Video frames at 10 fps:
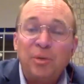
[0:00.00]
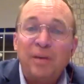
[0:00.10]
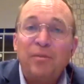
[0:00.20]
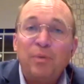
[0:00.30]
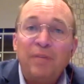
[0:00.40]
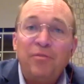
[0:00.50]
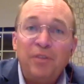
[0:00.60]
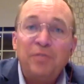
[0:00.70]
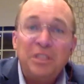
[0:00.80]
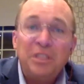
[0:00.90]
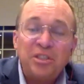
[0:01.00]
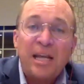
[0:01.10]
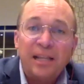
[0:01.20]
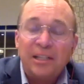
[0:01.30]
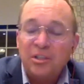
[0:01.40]
We have, we have 50 state
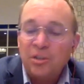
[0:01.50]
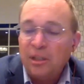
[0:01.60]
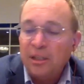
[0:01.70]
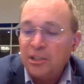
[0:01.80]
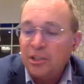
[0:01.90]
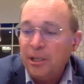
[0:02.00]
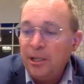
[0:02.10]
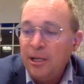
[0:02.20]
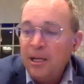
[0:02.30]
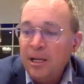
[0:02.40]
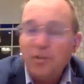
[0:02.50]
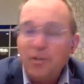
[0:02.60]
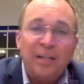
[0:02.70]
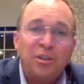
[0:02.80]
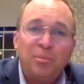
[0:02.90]
elections on election night. So
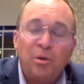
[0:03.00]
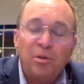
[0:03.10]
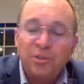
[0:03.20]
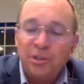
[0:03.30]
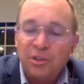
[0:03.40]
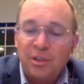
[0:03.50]
national polls are just,